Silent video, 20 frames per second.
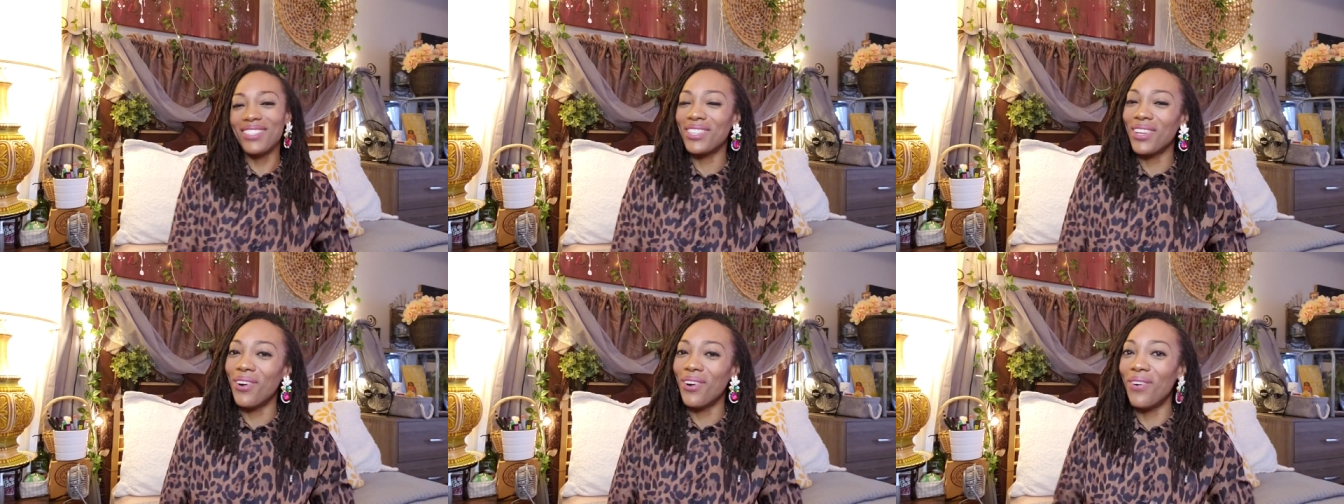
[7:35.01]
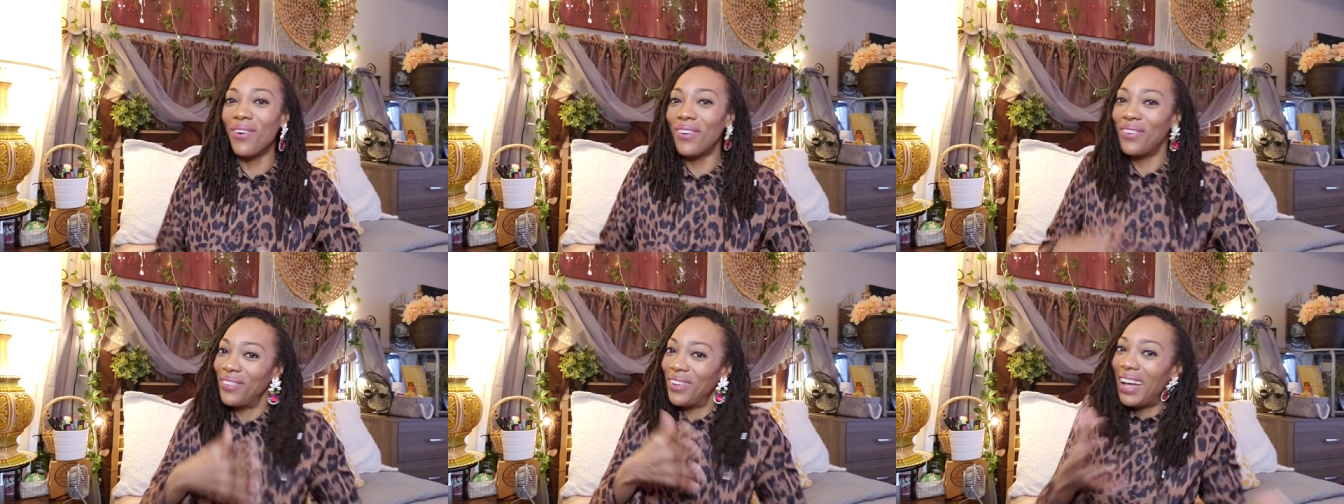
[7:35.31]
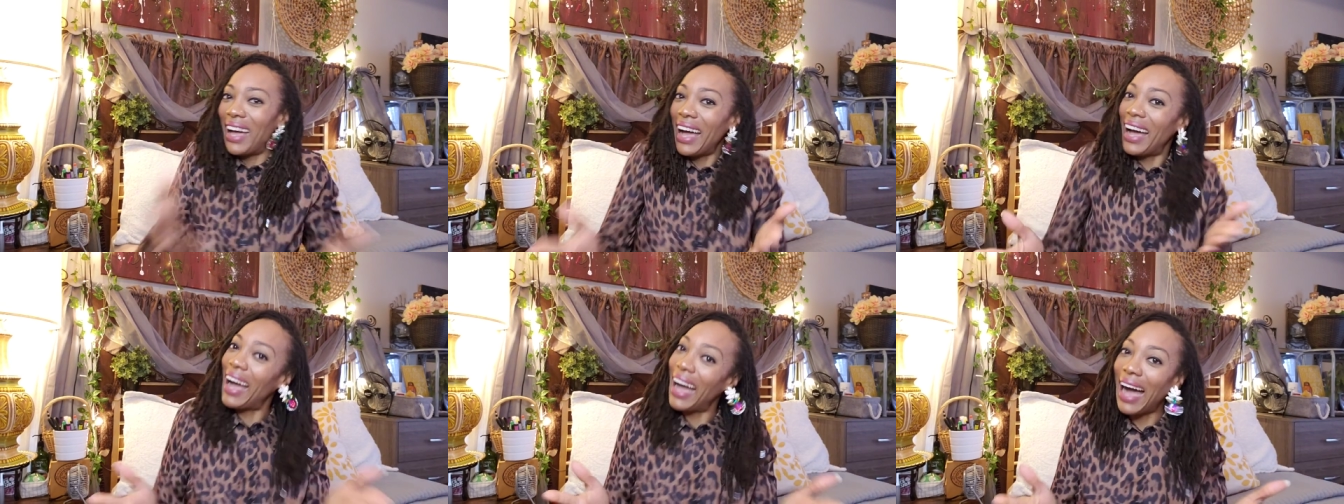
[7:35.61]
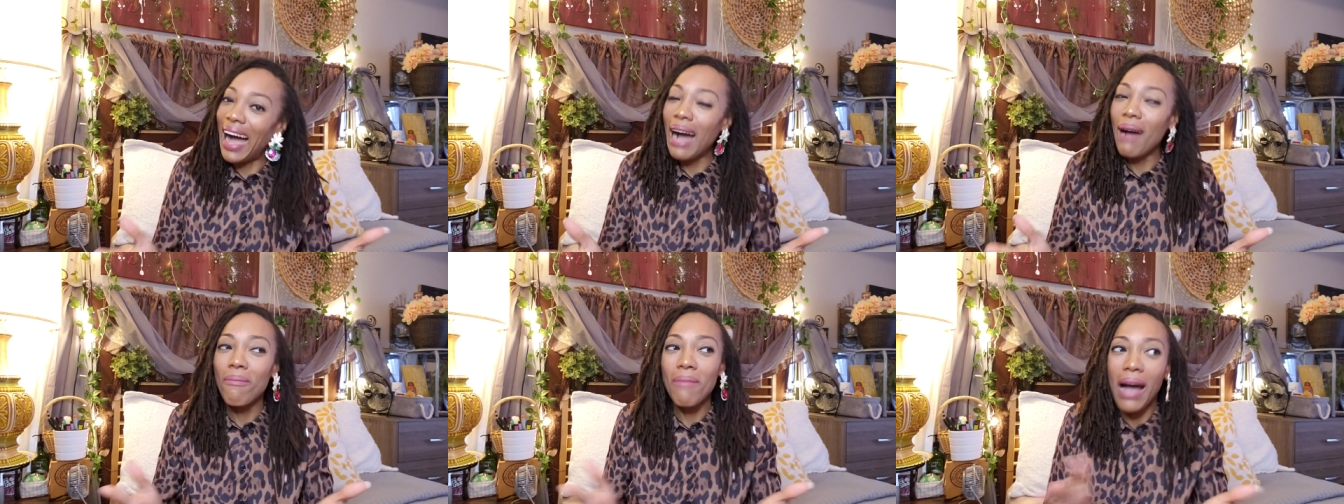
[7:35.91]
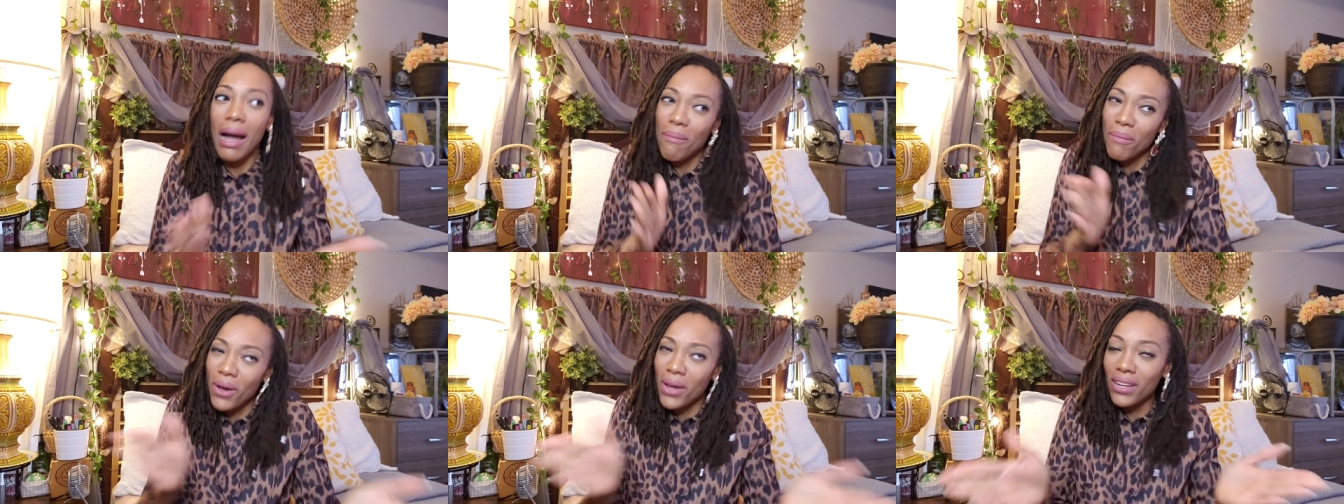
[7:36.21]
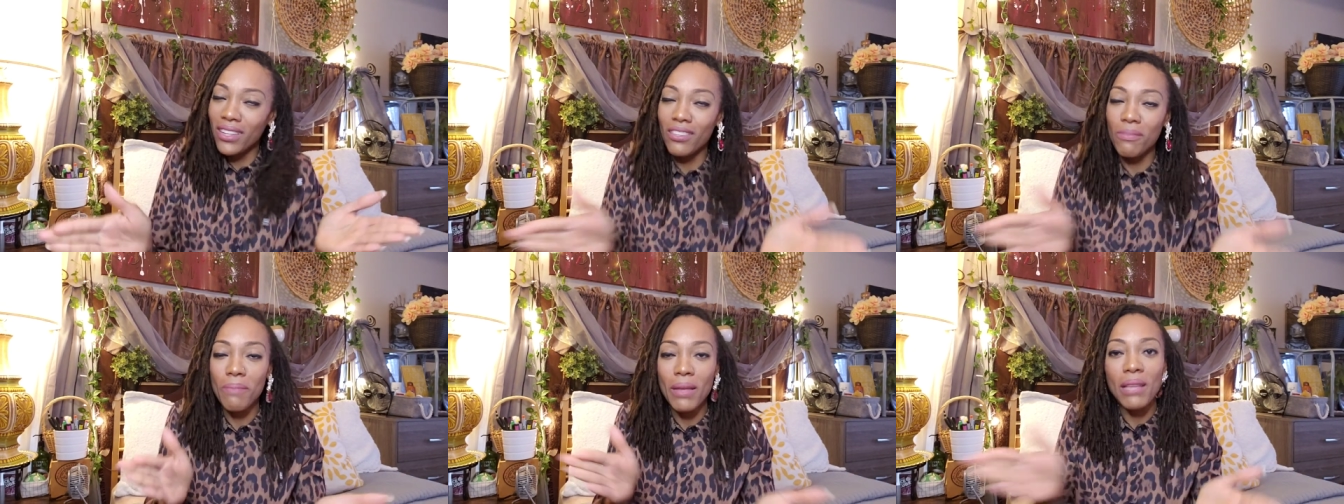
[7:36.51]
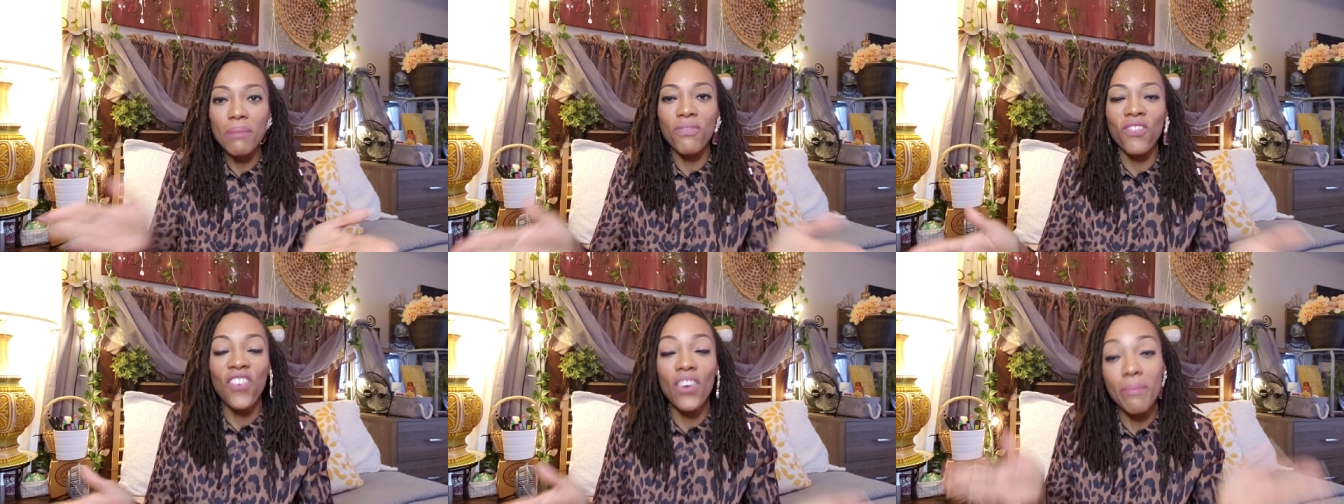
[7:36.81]
So I'm, I'm going to
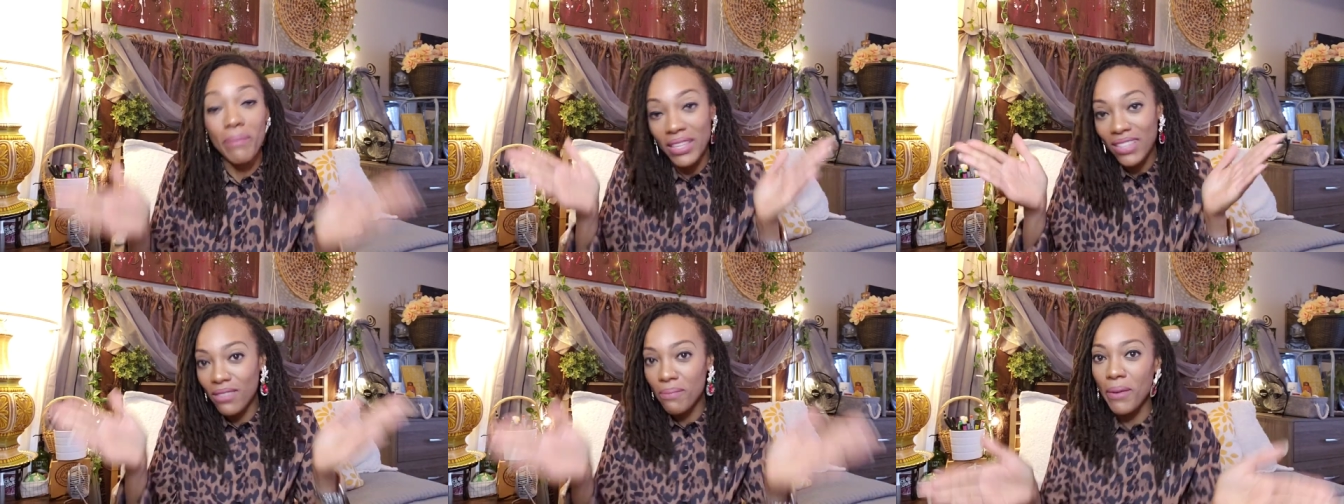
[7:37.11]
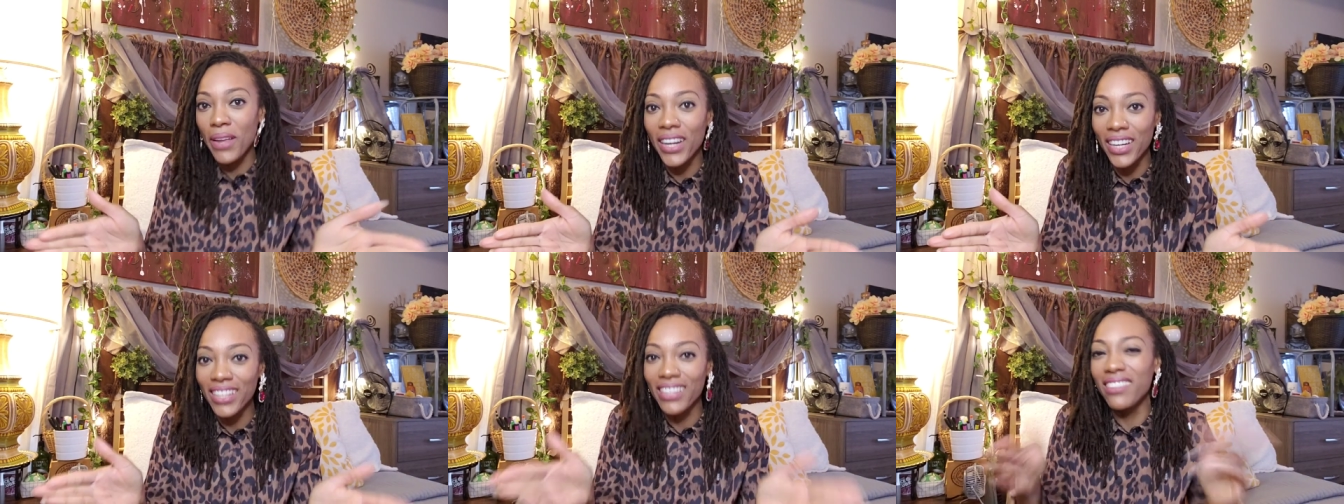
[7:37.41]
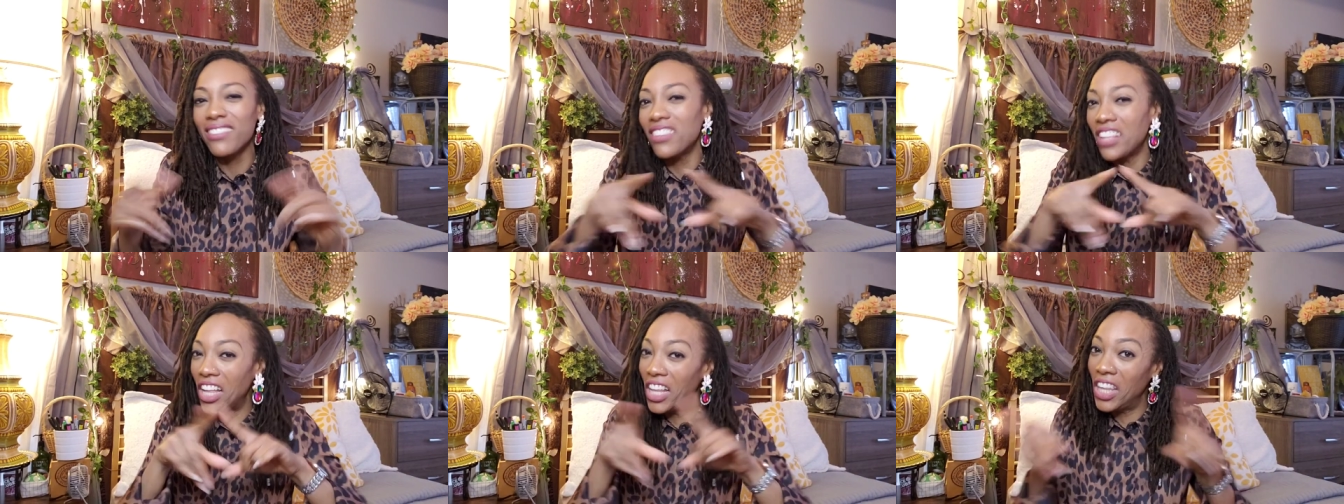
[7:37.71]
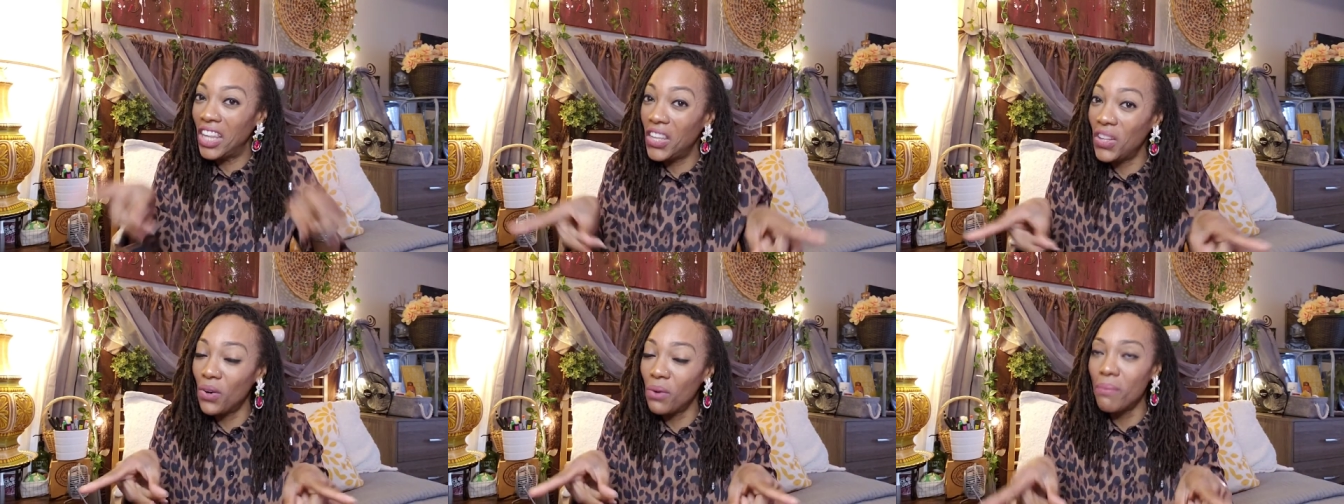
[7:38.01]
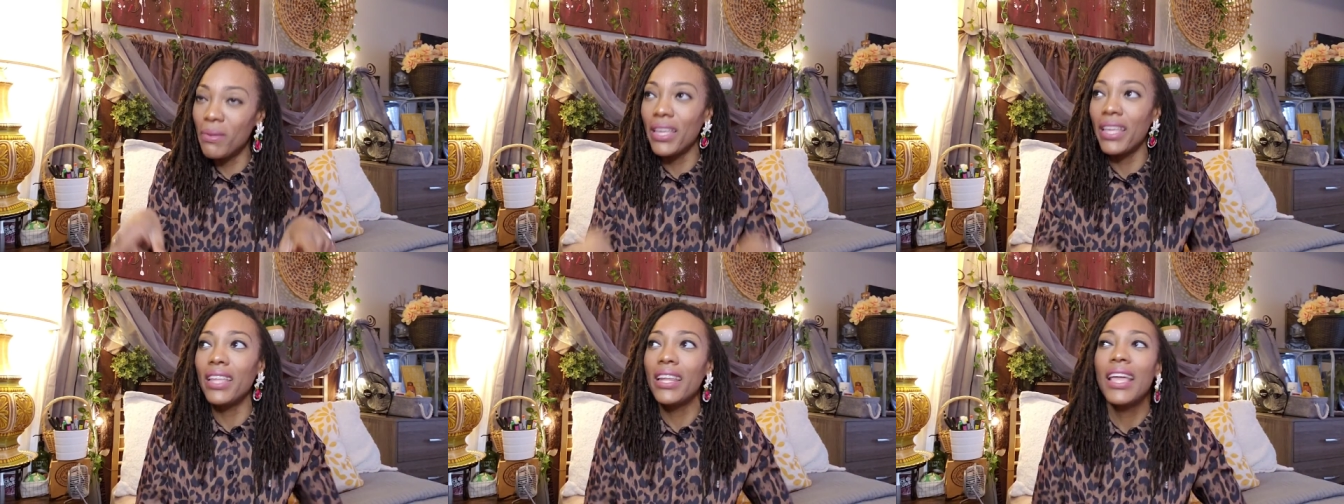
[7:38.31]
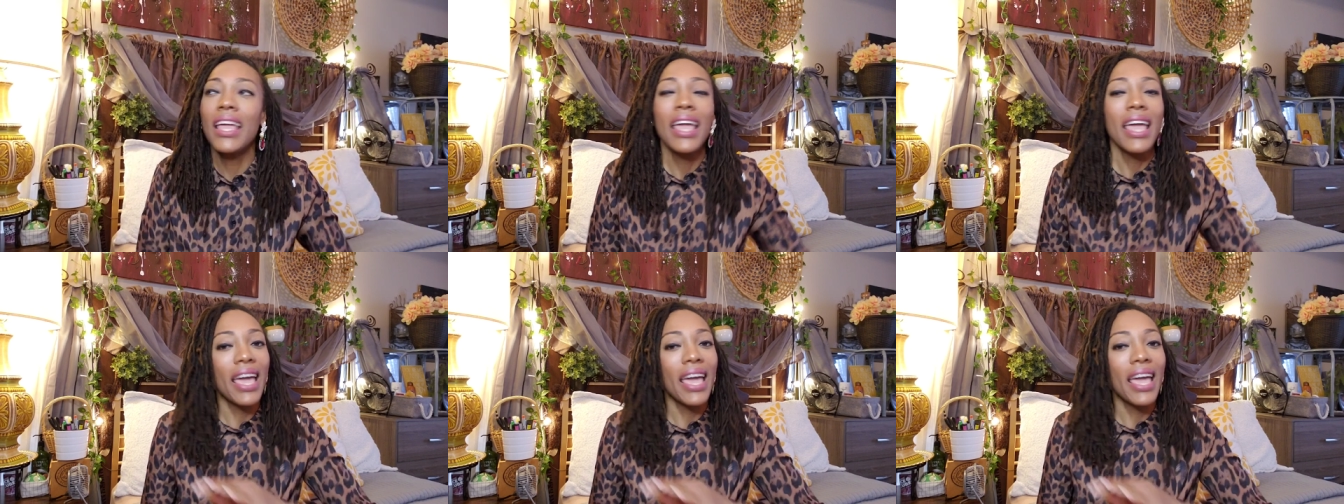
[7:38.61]
speak from experience a little bit.